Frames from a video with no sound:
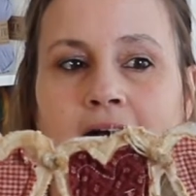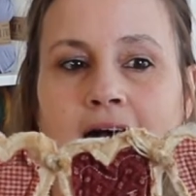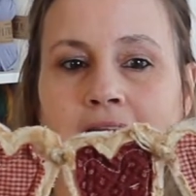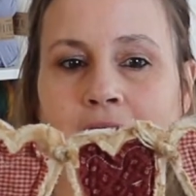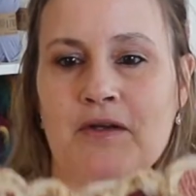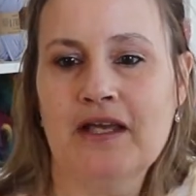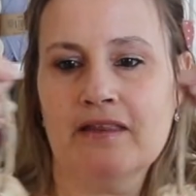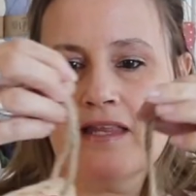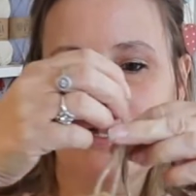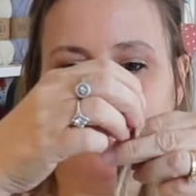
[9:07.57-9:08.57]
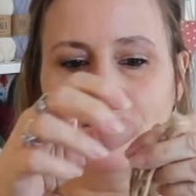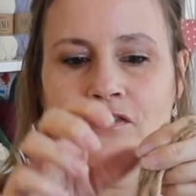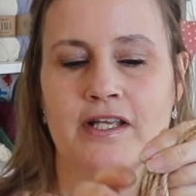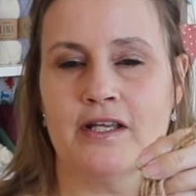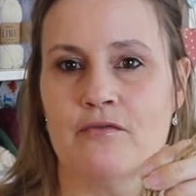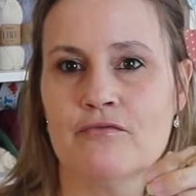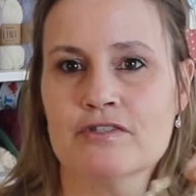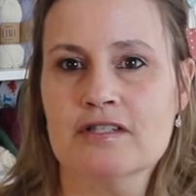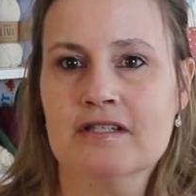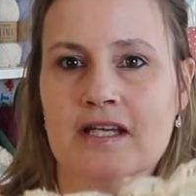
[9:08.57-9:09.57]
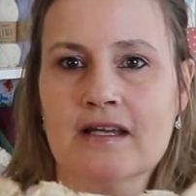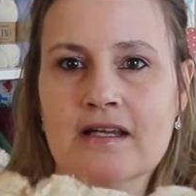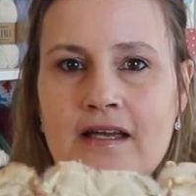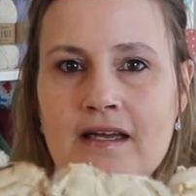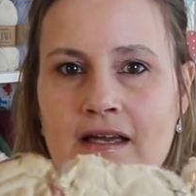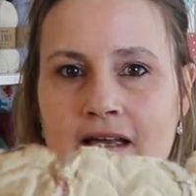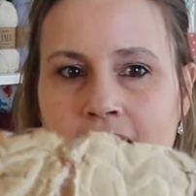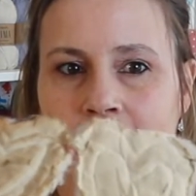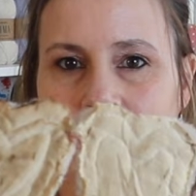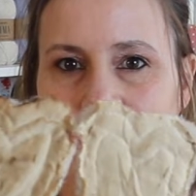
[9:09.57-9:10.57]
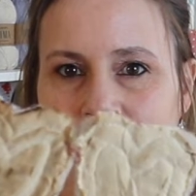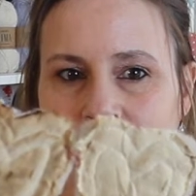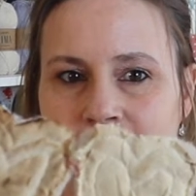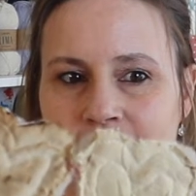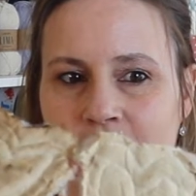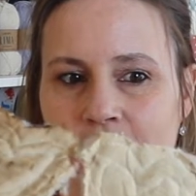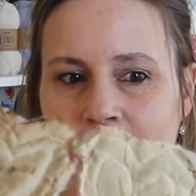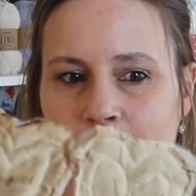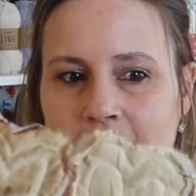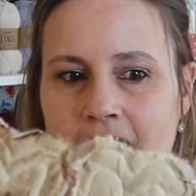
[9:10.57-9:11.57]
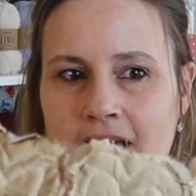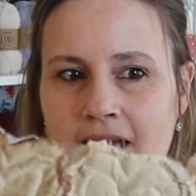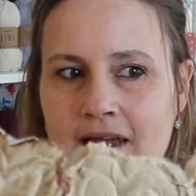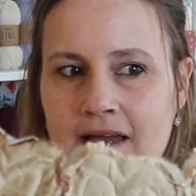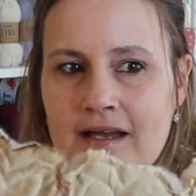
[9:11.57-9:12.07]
and how you get that lovely rustic effect on the back.